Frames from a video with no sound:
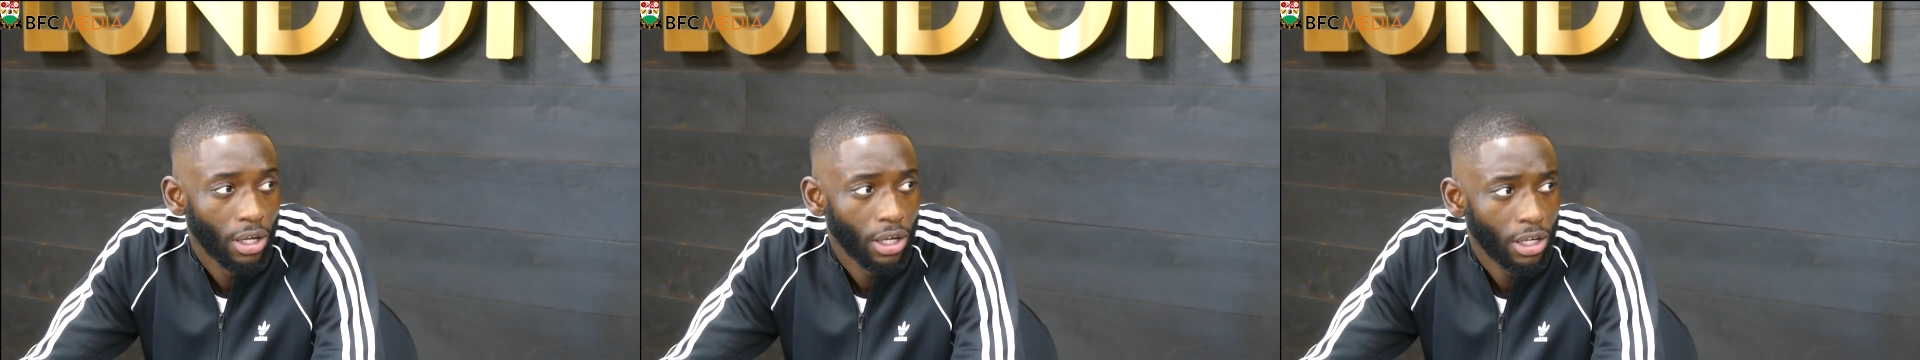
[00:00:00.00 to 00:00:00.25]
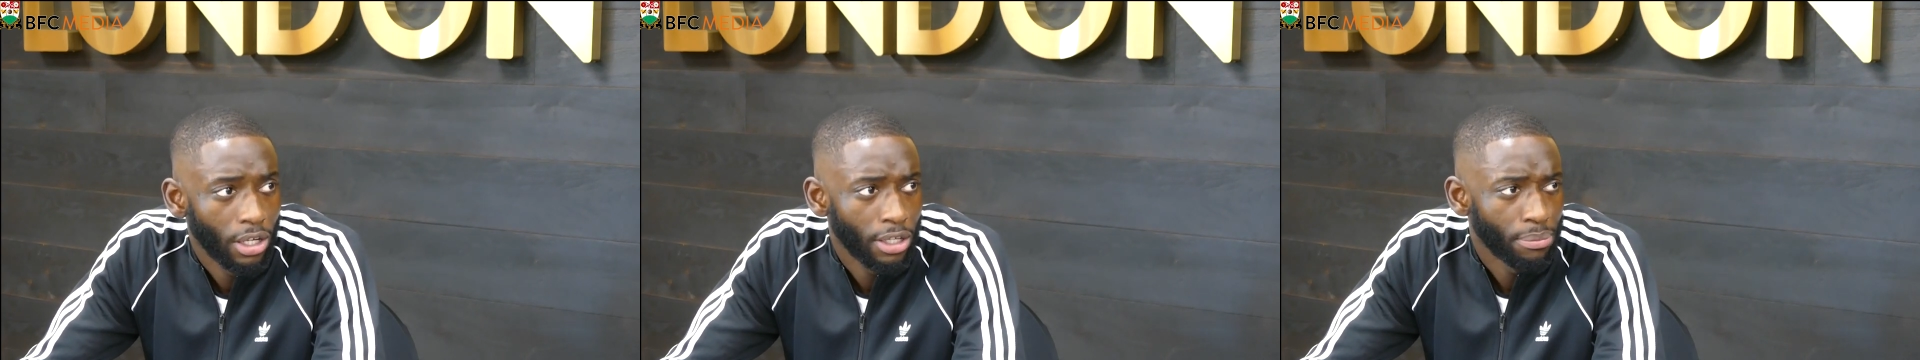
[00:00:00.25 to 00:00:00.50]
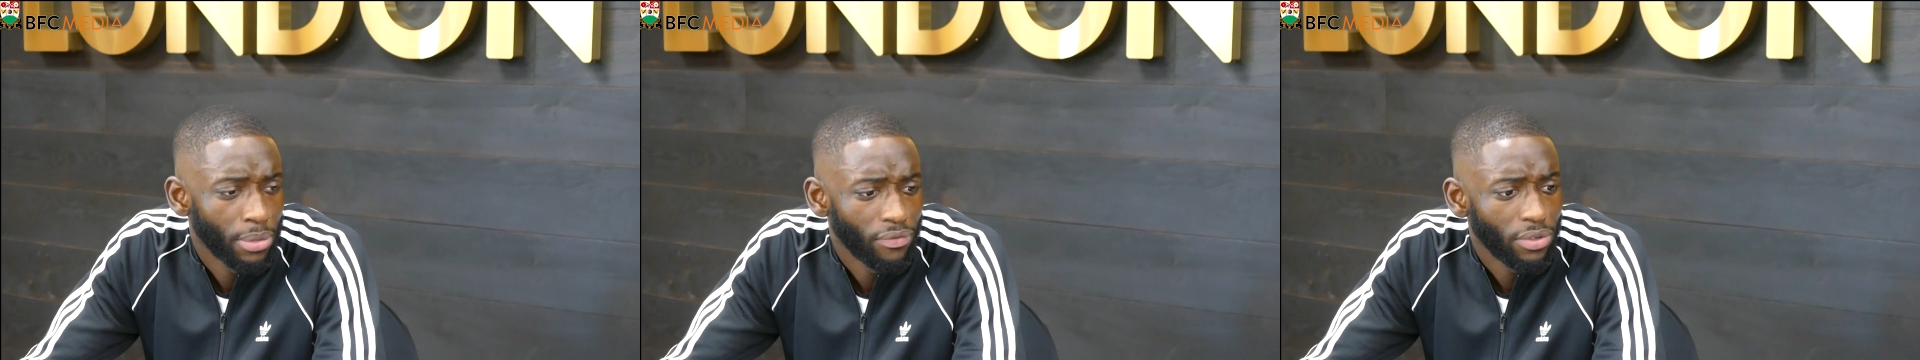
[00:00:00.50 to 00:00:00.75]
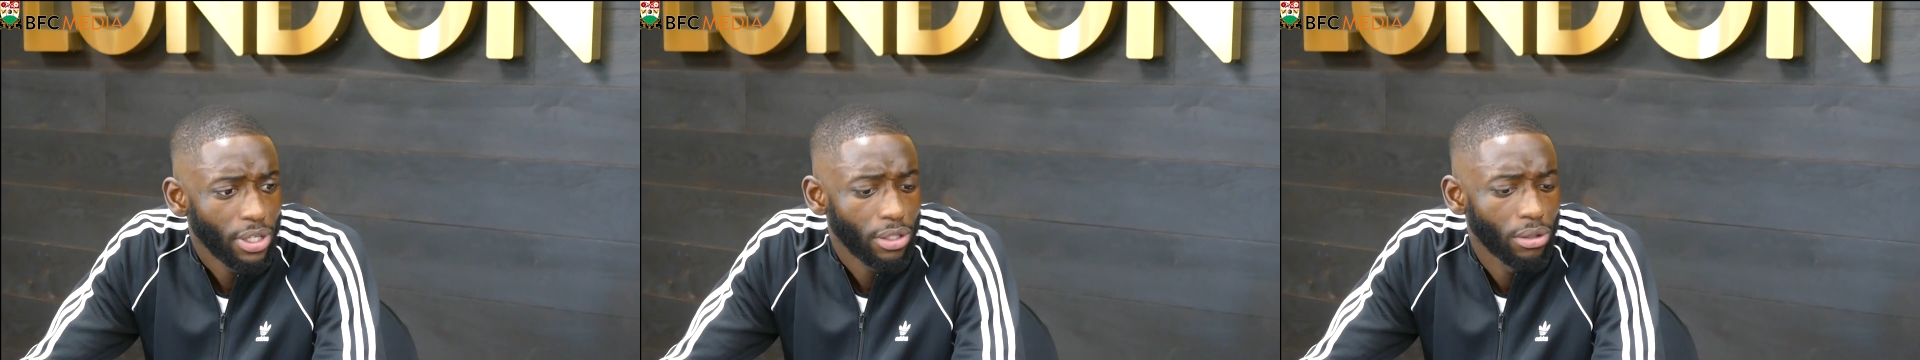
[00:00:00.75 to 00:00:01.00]
Um,
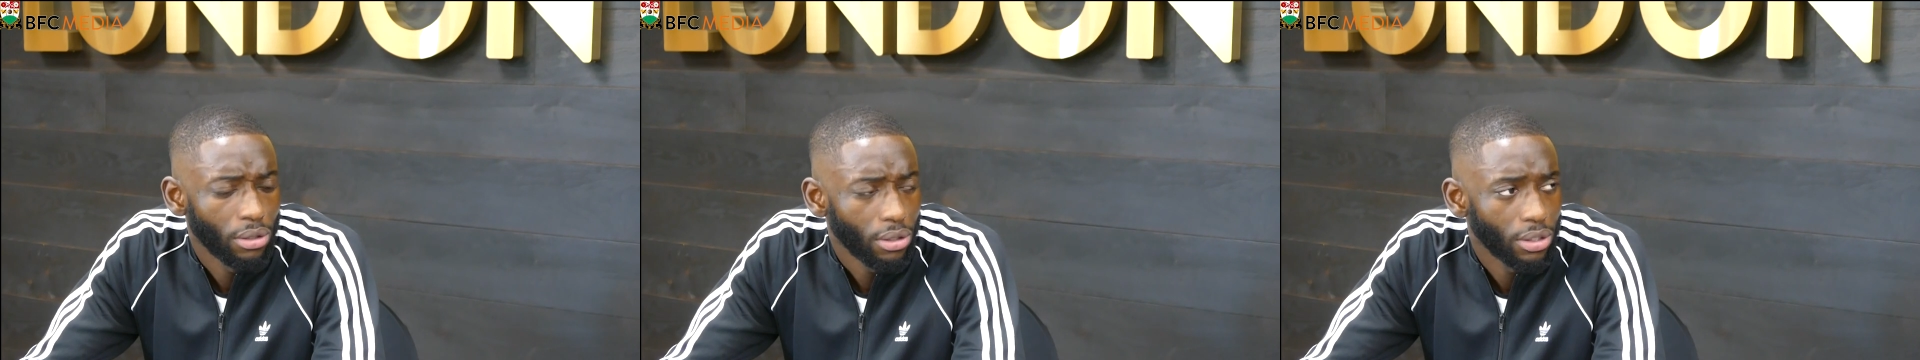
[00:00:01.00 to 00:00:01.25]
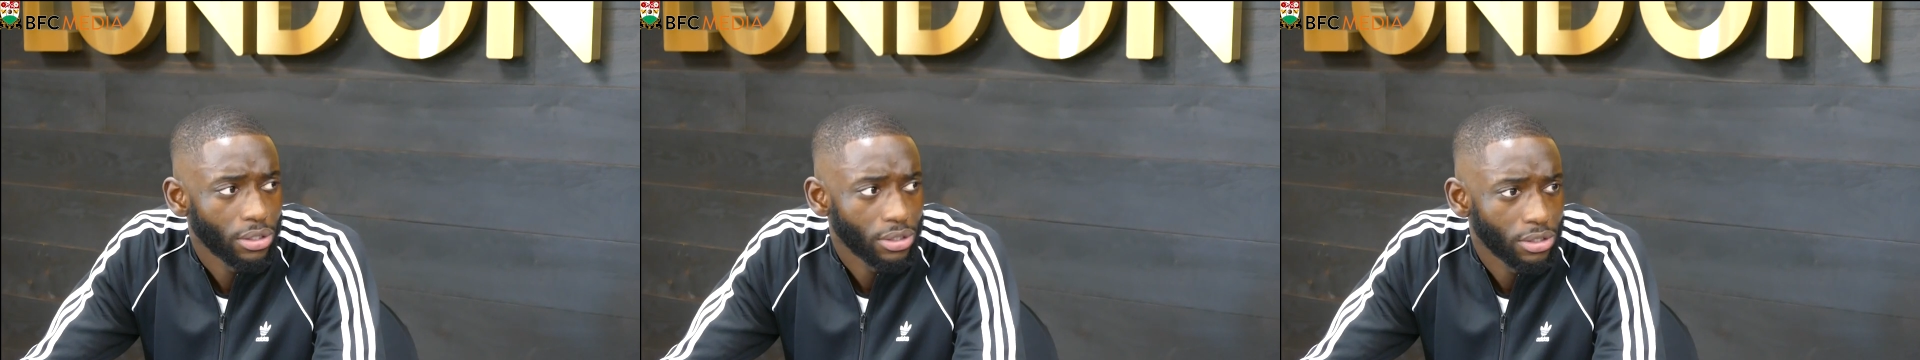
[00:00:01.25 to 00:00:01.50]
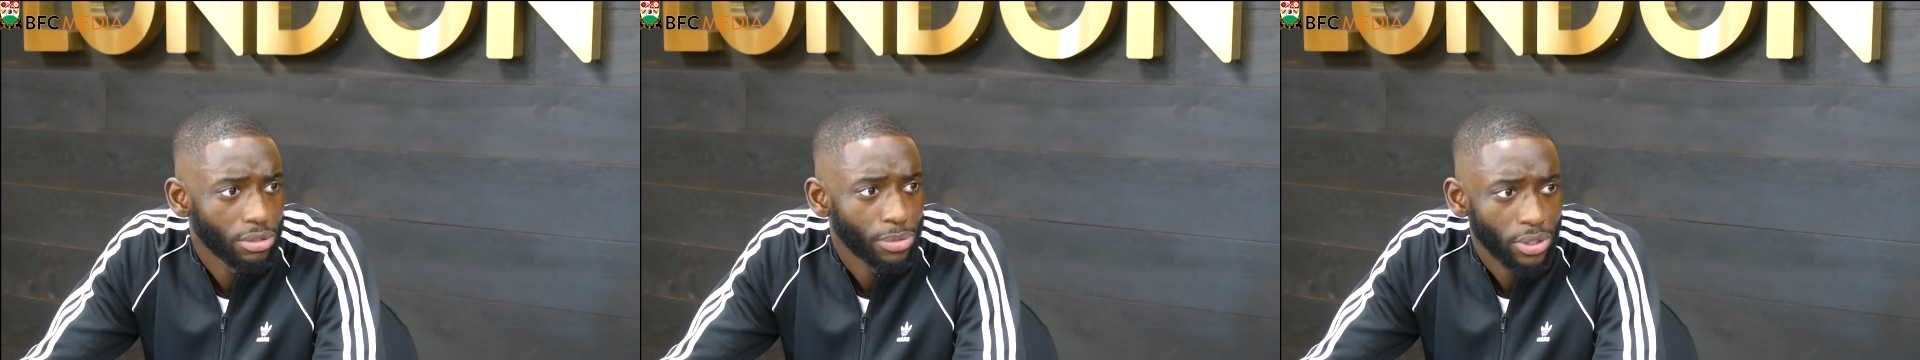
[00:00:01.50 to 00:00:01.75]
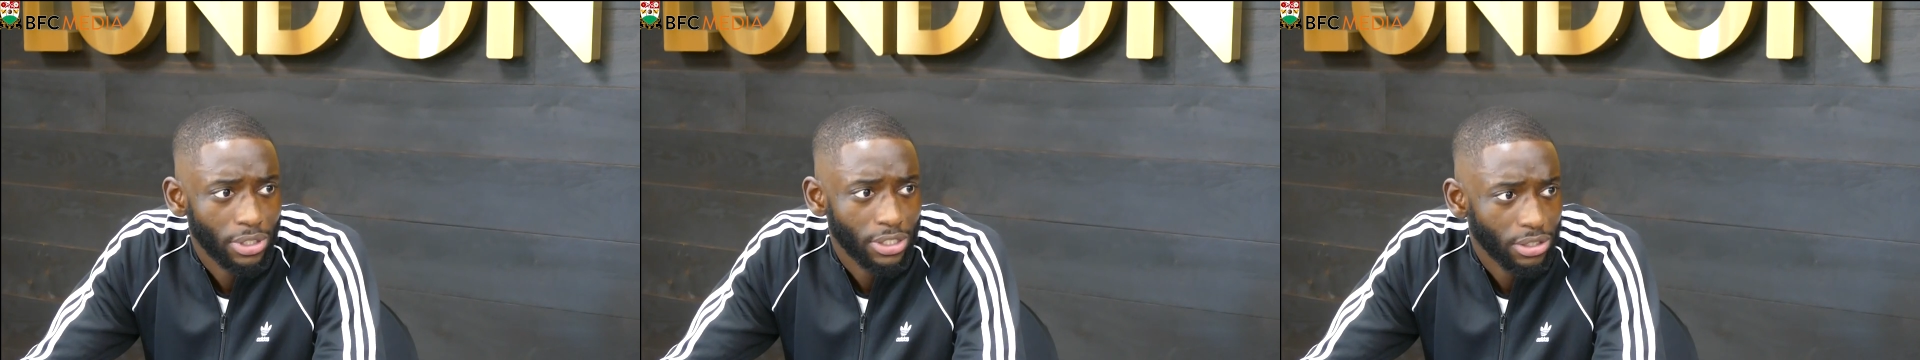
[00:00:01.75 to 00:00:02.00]
I've learned a lot, to be
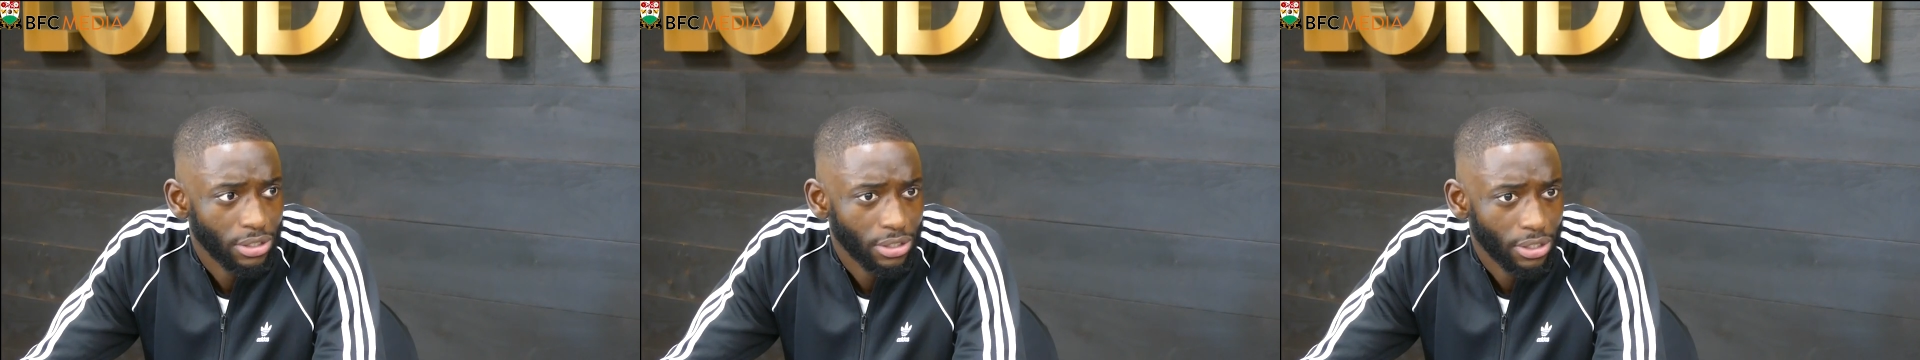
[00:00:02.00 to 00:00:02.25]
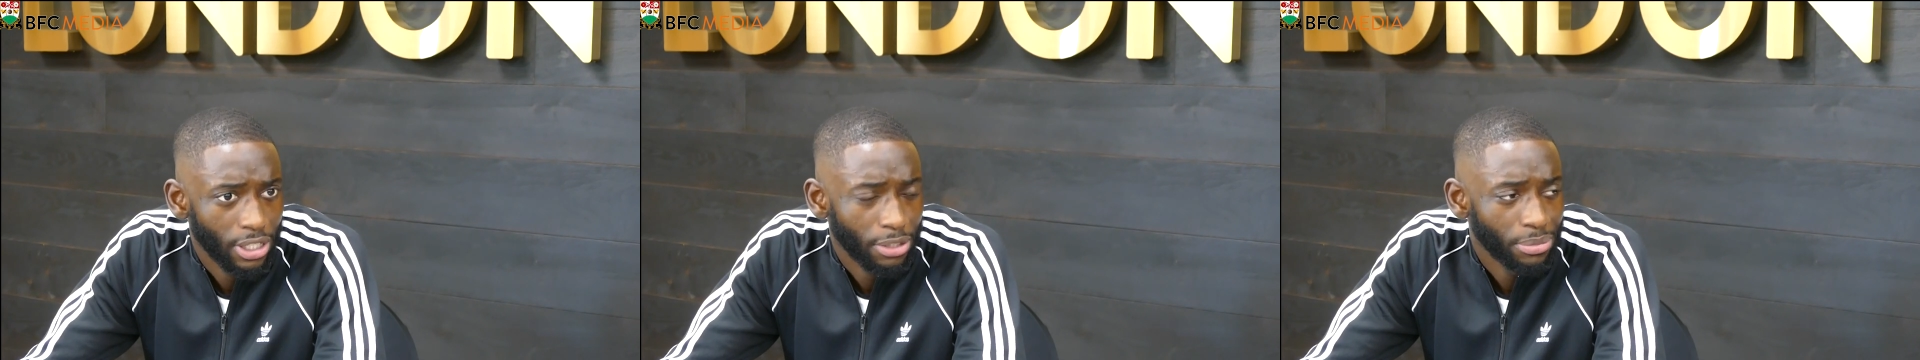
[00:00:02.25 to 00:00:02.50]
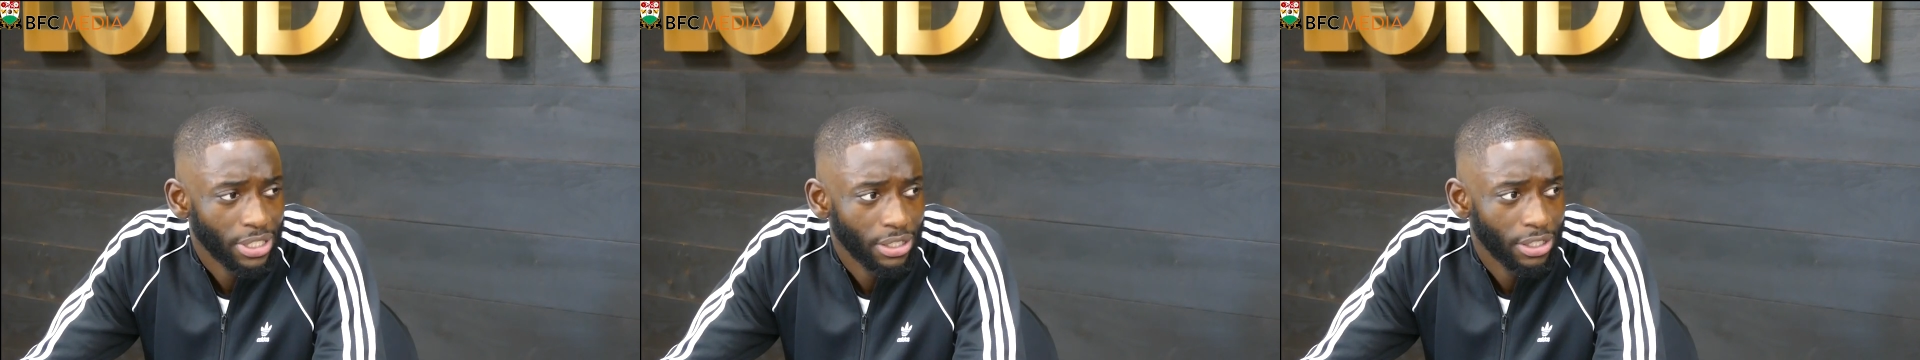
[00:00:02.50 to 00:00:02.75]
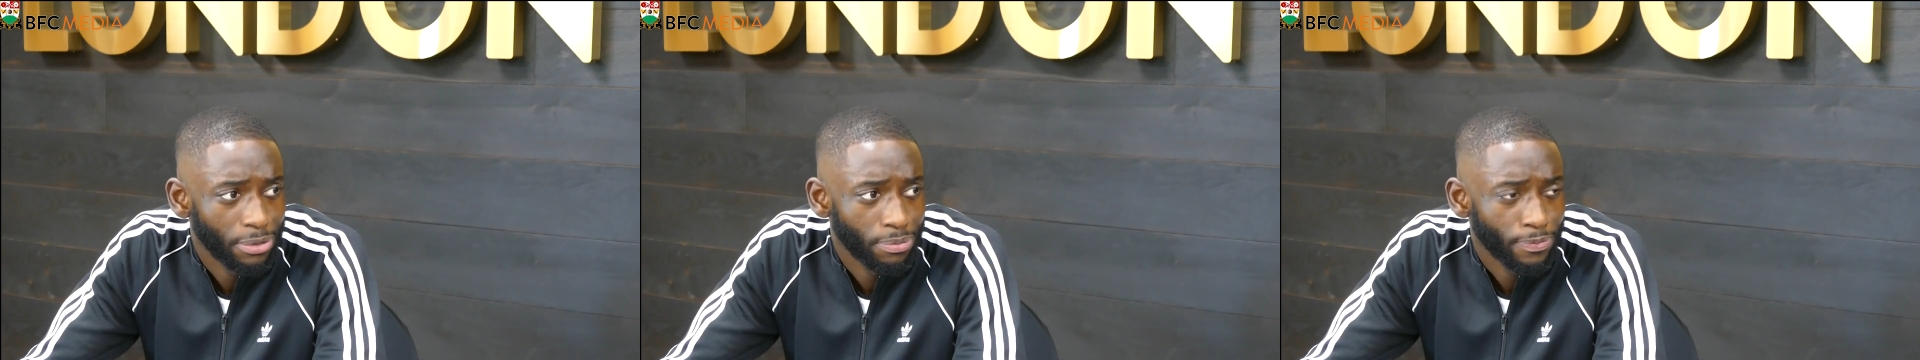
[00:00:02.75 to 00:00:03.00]
honest. You know, I mean,
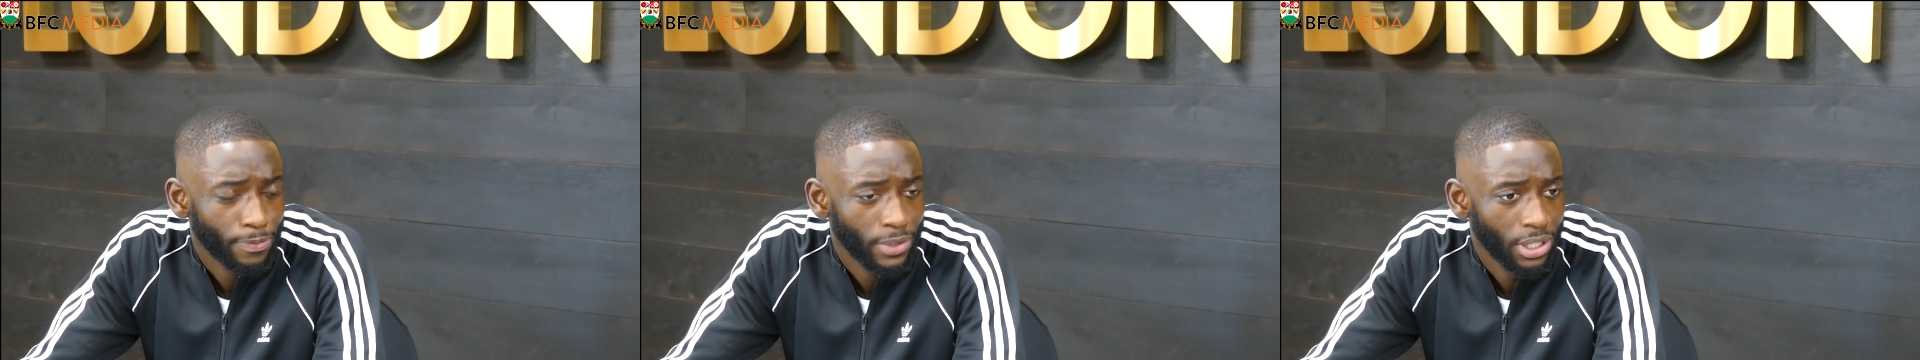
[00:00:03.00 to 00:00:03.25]
um,